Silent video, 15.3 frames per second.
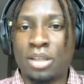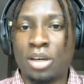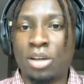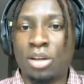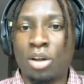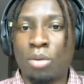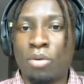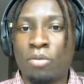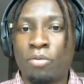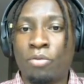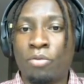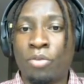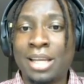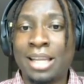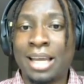The global
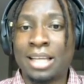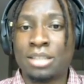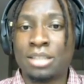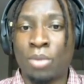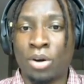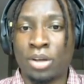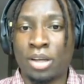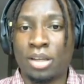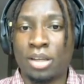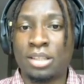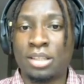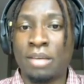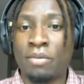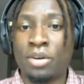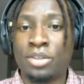freelance market is
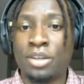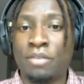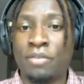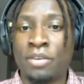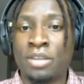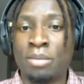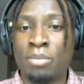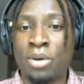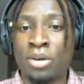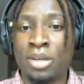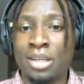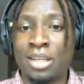750 billion, and the